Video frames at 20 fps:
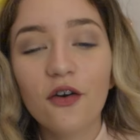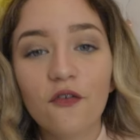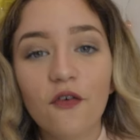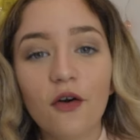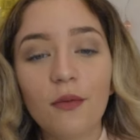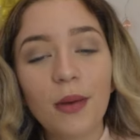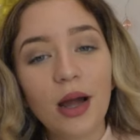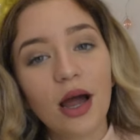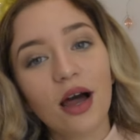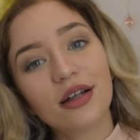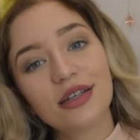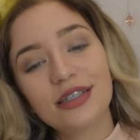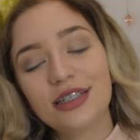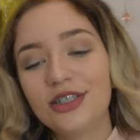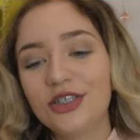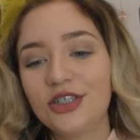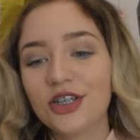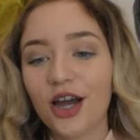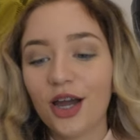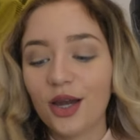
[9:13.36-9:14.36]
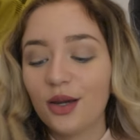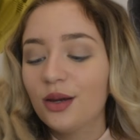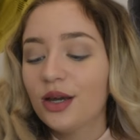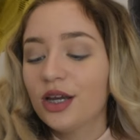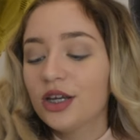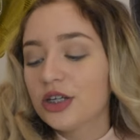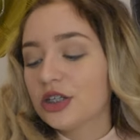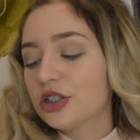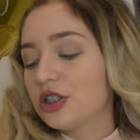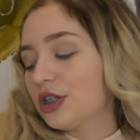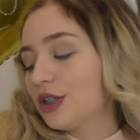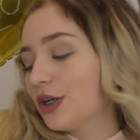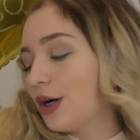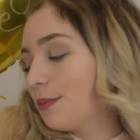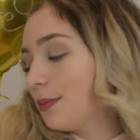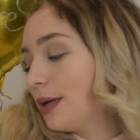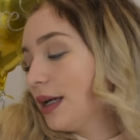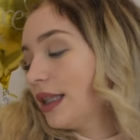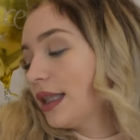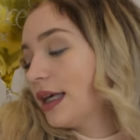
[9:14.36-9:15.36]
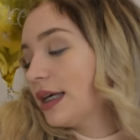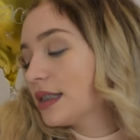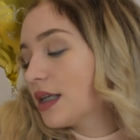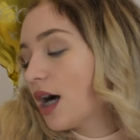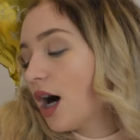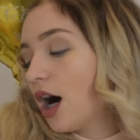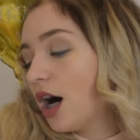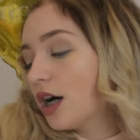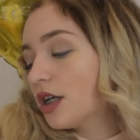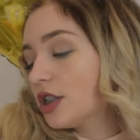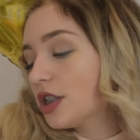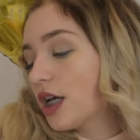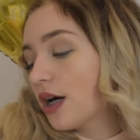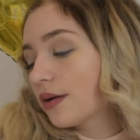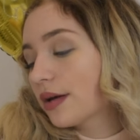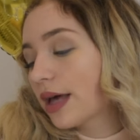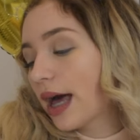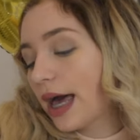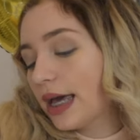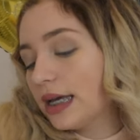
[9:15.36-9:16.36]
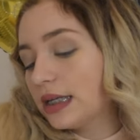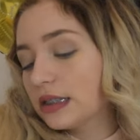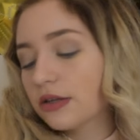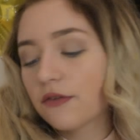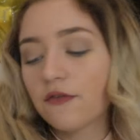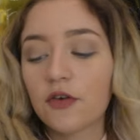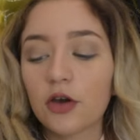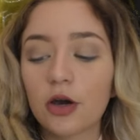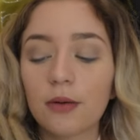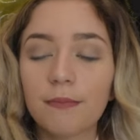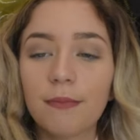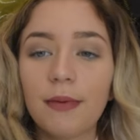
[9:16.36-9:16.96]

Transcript: From my auntie Jo, she got me this hard shell case for your